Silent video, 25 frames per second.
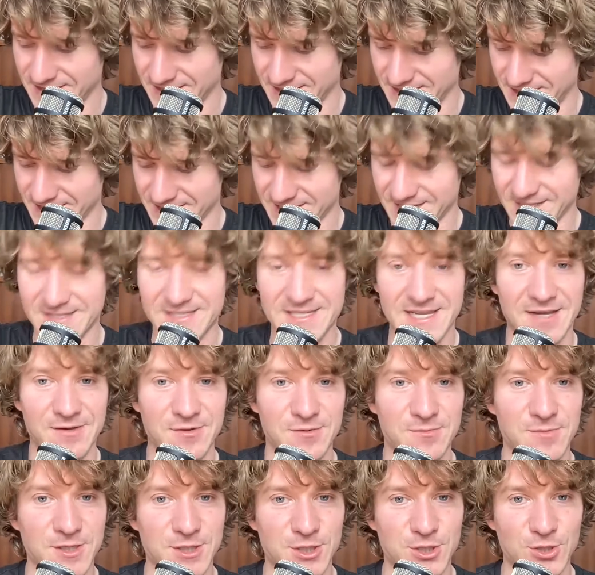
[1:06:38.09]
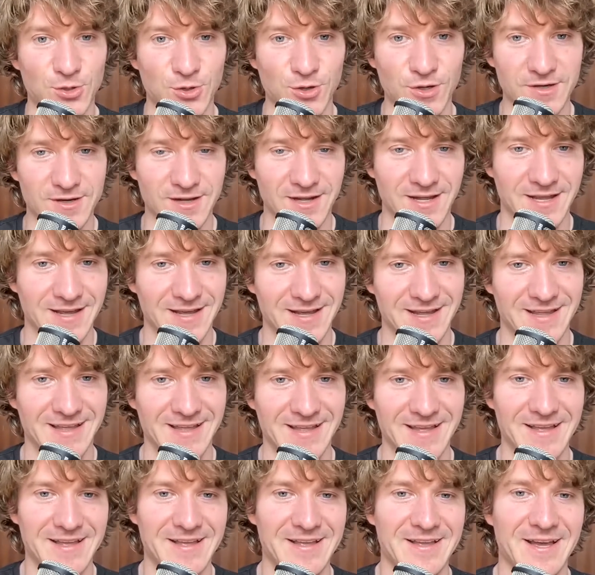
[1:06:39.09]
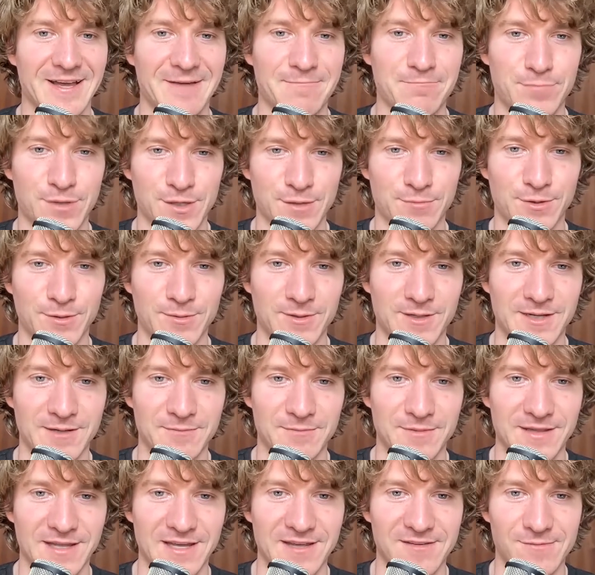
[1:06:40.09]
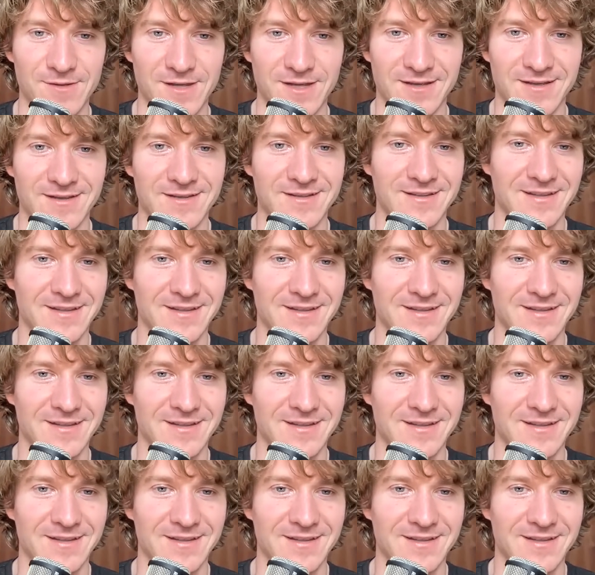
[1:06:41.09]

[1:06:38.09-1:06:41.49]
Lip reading: I did say it would be short, but you probably didn't believe me.